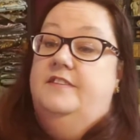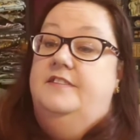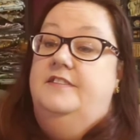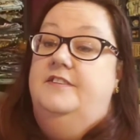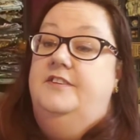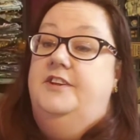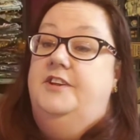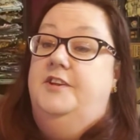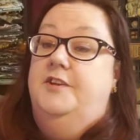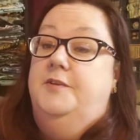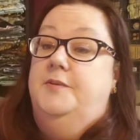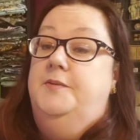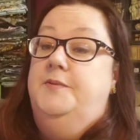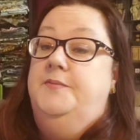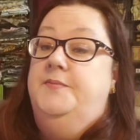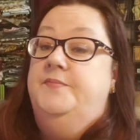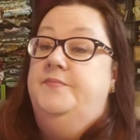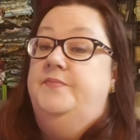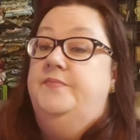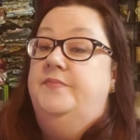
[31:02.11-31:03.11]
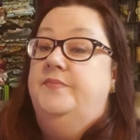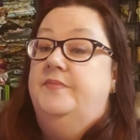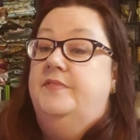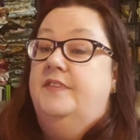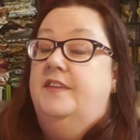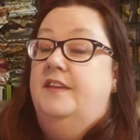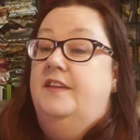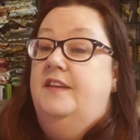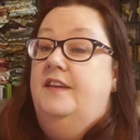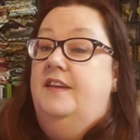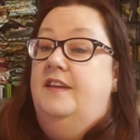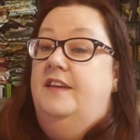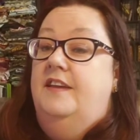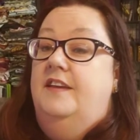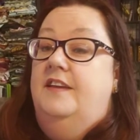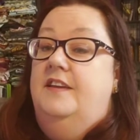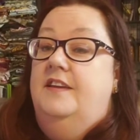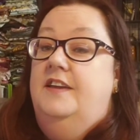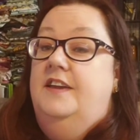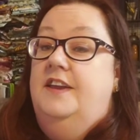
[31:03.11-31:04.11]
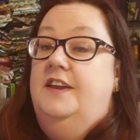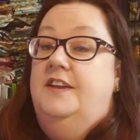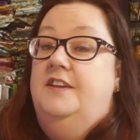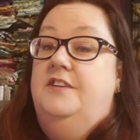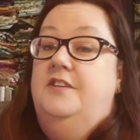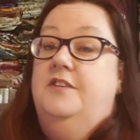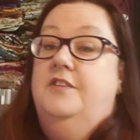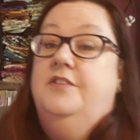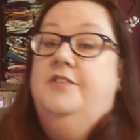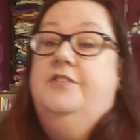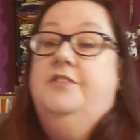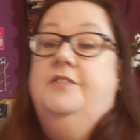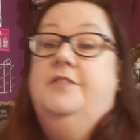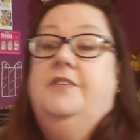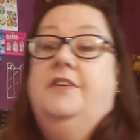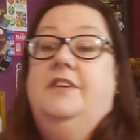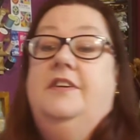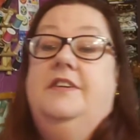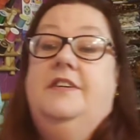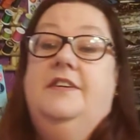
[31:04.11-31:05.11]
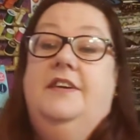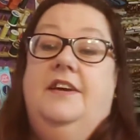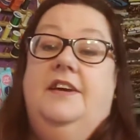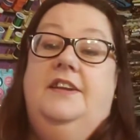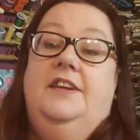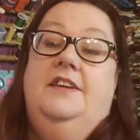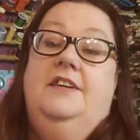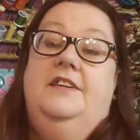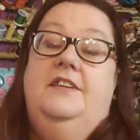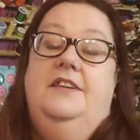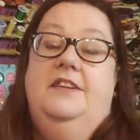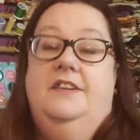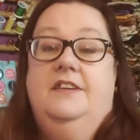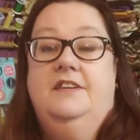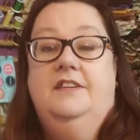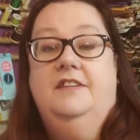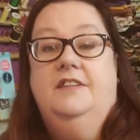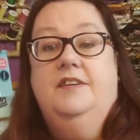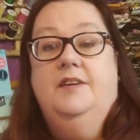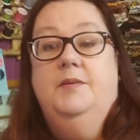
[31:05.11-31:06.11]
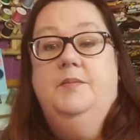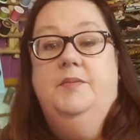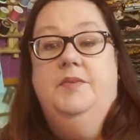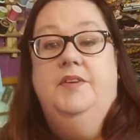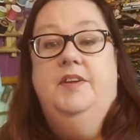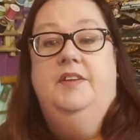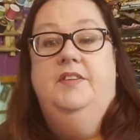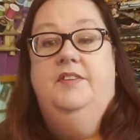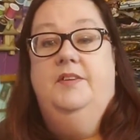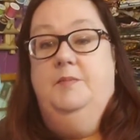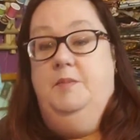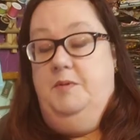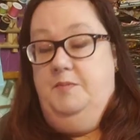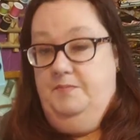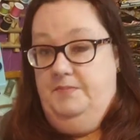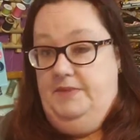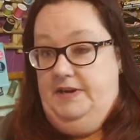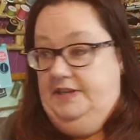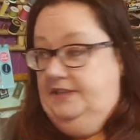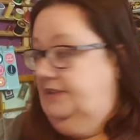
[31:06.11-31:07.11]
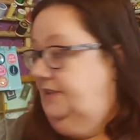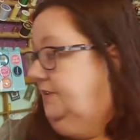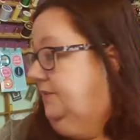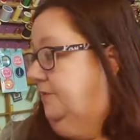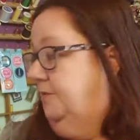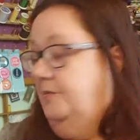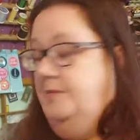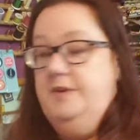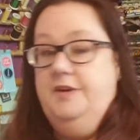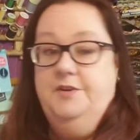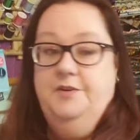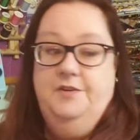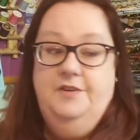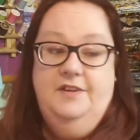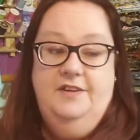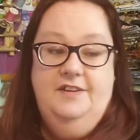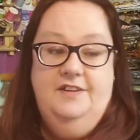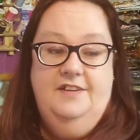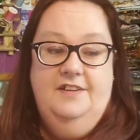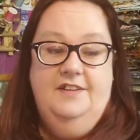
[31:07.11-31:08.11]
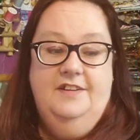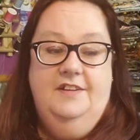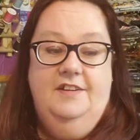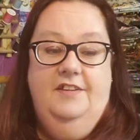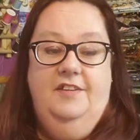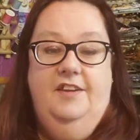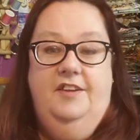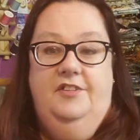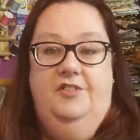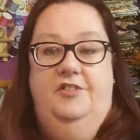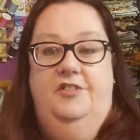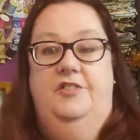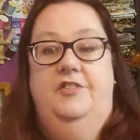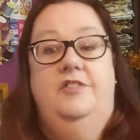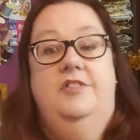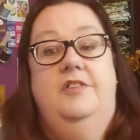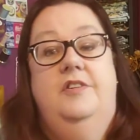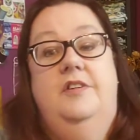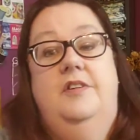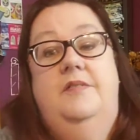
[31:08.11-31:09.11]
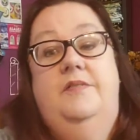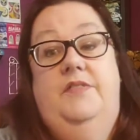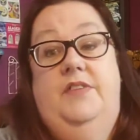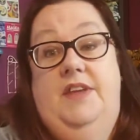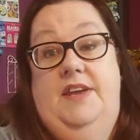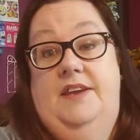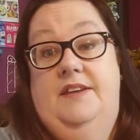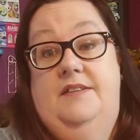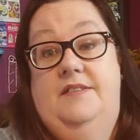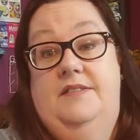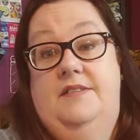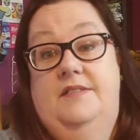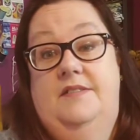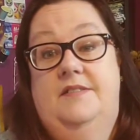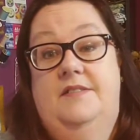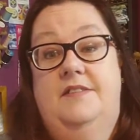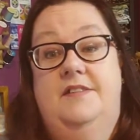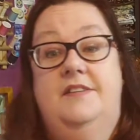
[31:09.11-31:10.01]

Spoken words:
There you go. And you also kind of get a glimpse at some of my little weird collections of things.